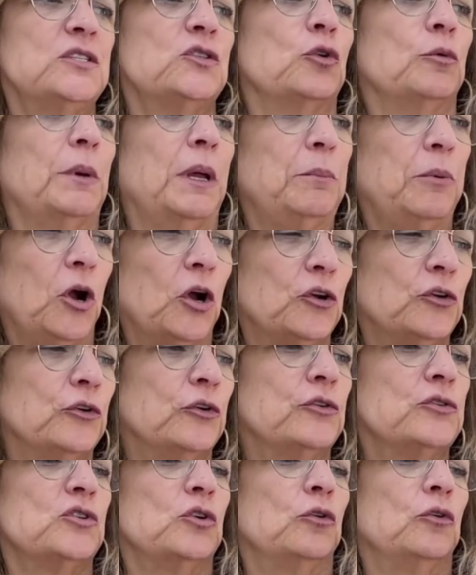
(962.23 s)
or my
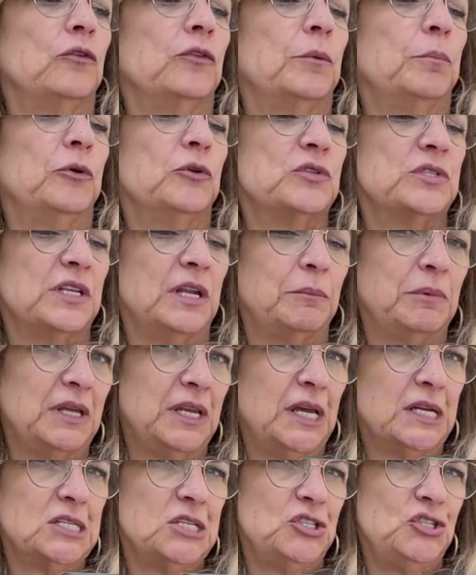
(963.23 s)
partners or the person I'm
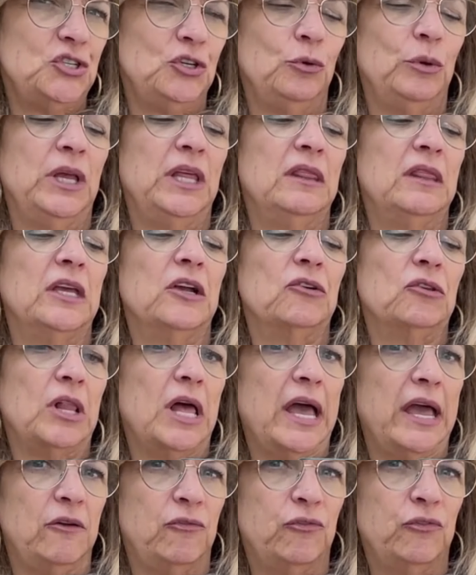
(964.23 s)
connected to in their
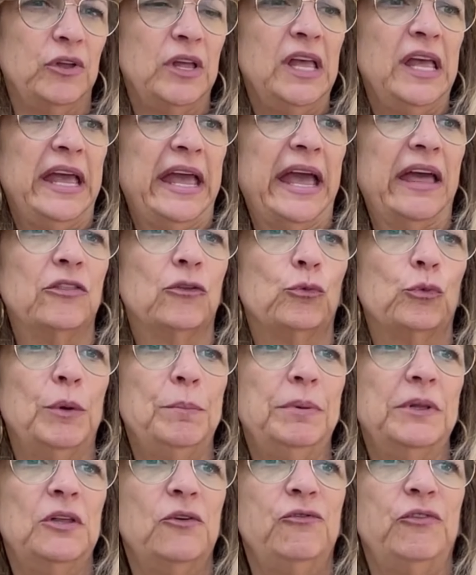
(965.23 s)
life. And the
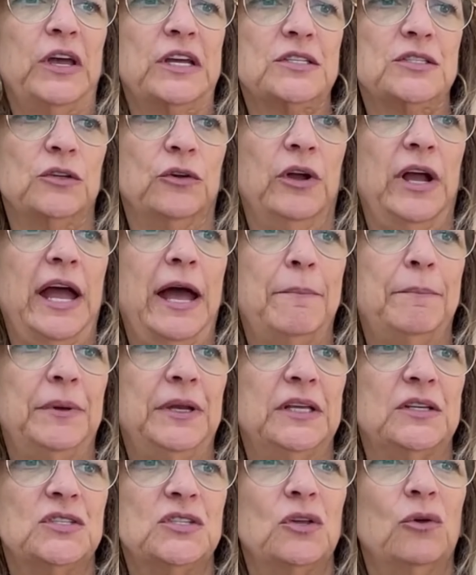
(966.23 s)
ripple effects are
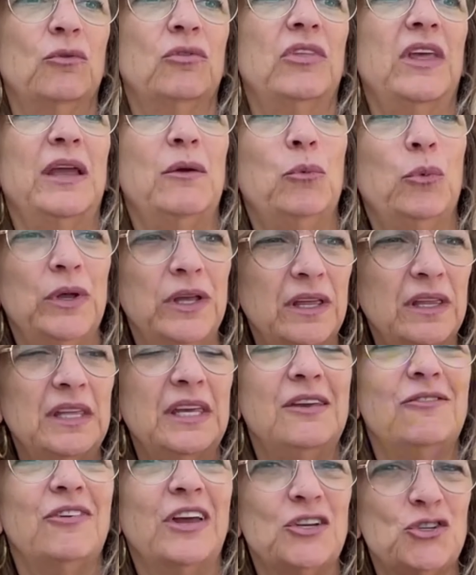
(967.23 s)
happening. So they will
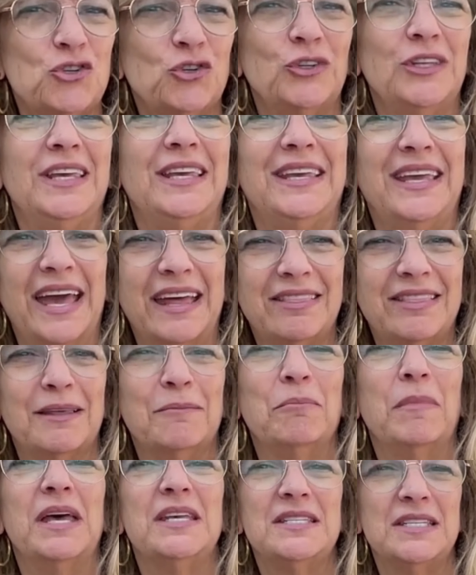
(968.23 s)
eventually get the
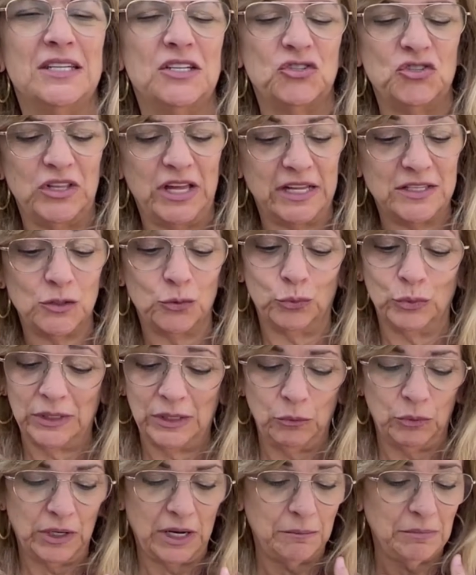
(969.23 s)
message. That's really
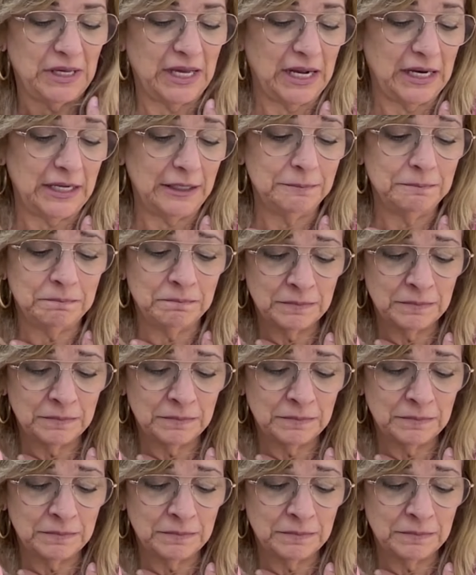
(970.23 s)
what I'm getting.